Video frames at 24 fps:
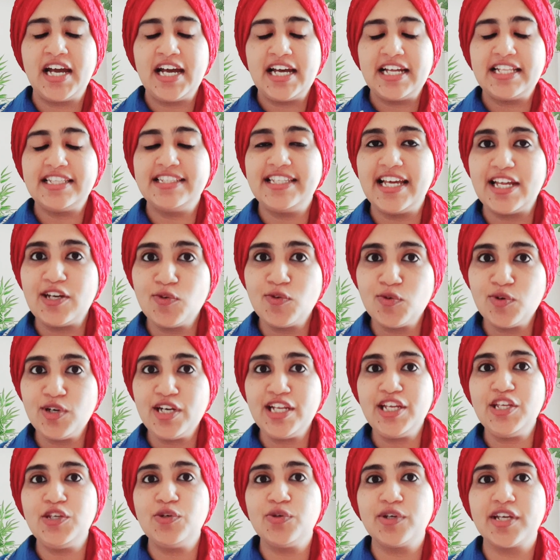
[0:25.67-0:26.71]
Then only
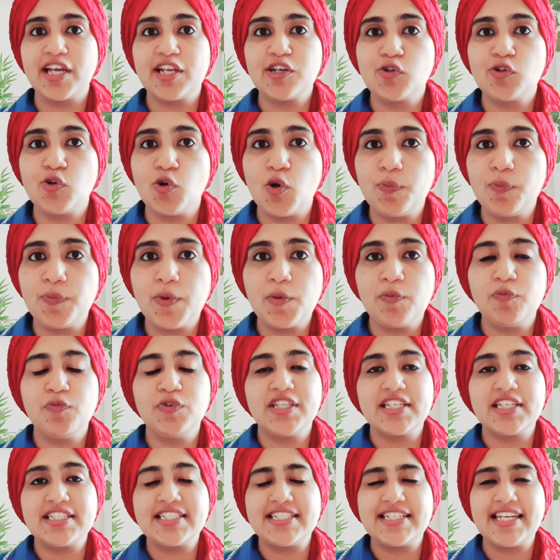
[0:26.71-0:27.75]
you can cope up with
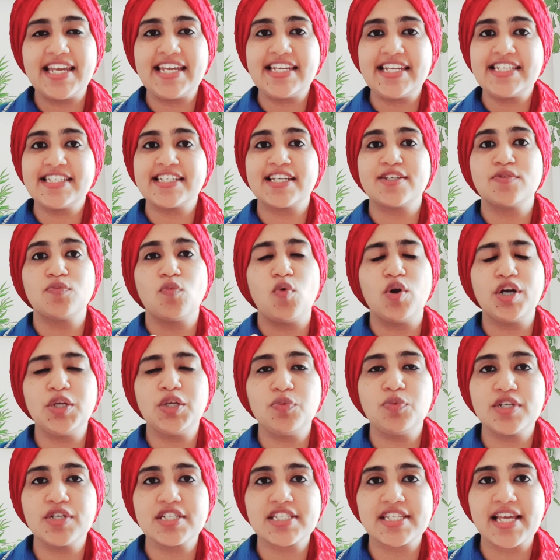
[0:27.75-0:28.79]
the change and
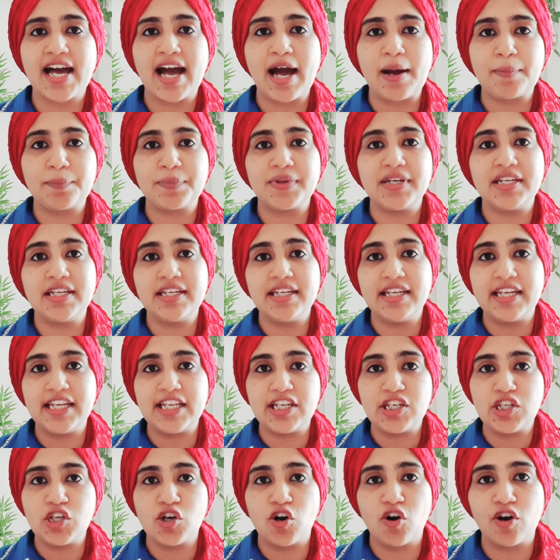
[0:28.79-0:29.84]
whatever is happening in
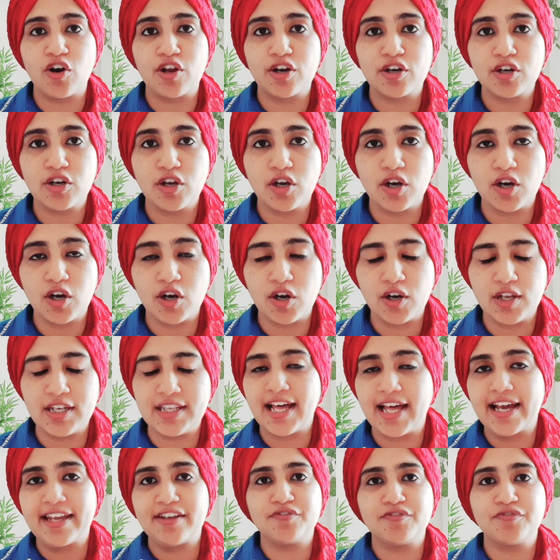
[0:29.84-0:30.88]
your
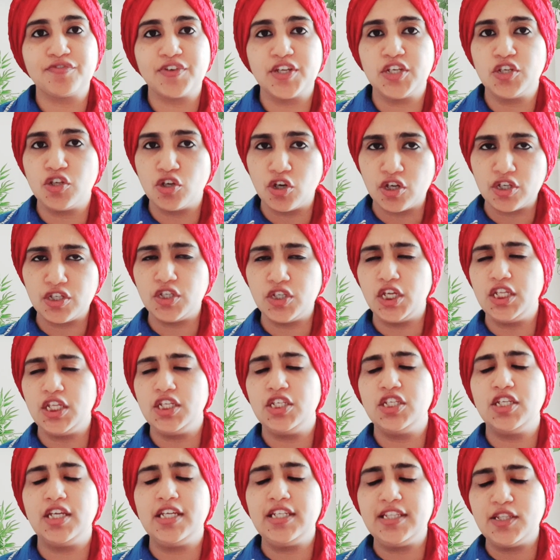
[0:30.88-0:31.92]
life,
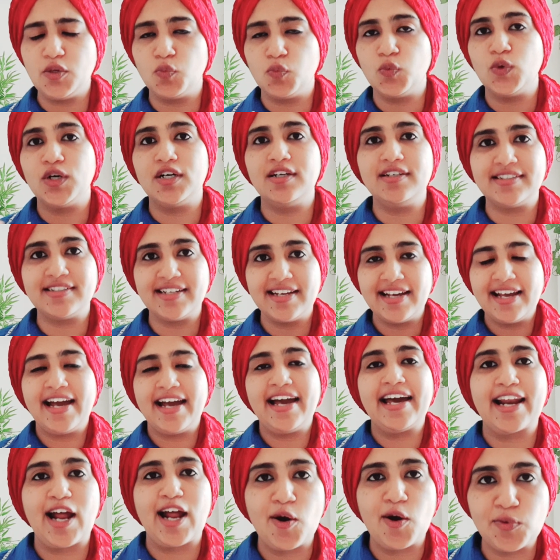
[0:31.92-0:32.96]
in the world
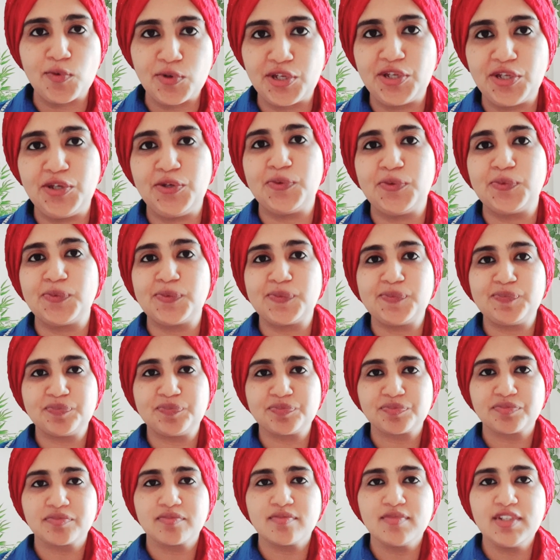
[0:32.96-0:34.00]
around you.
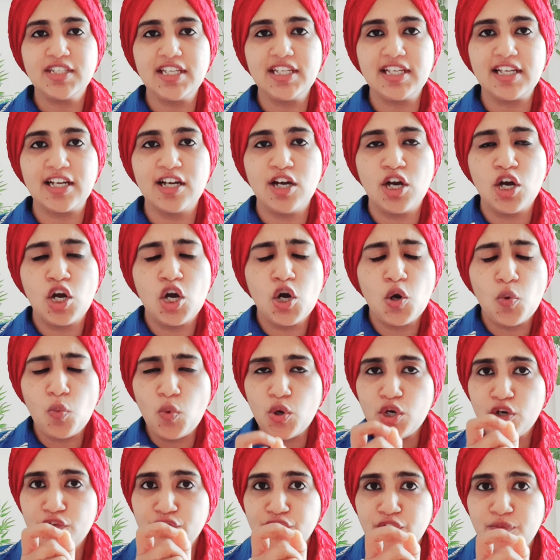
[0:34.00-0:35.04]
One
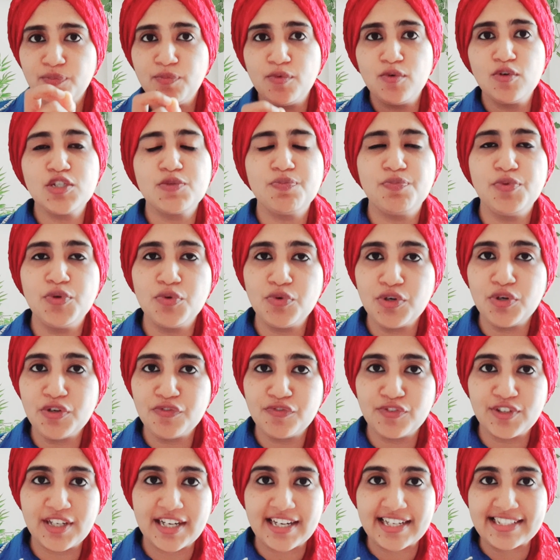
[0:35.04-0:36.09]
of the most
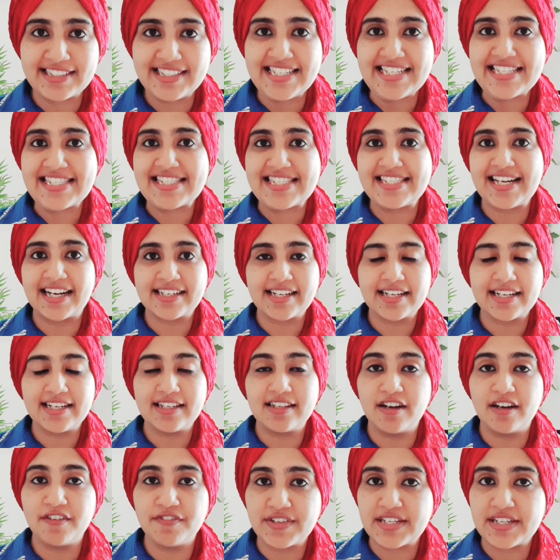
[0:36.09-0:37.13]
beautiful hadiths that I
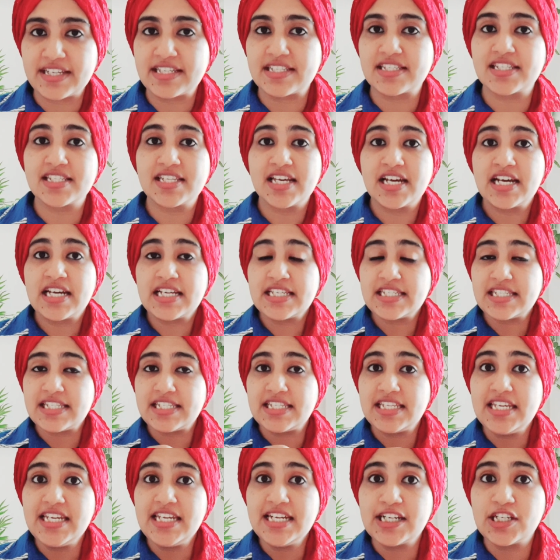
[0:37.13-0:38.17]
love is
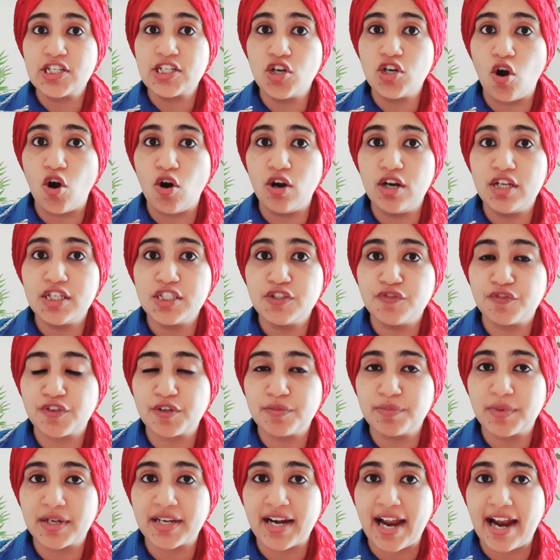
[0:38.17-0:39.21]
seek knowledge
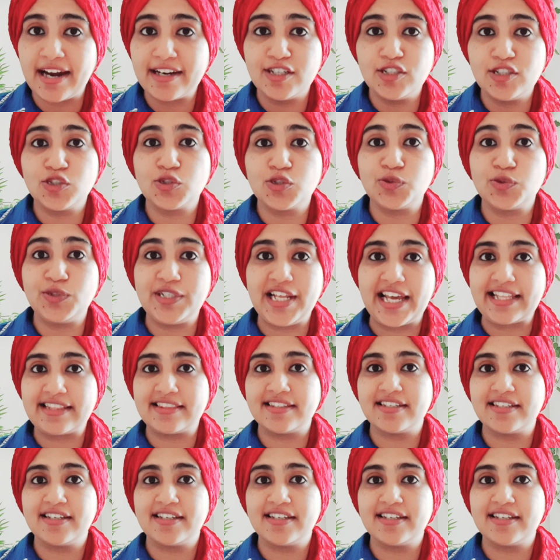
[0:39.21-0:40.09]
from cradle to death.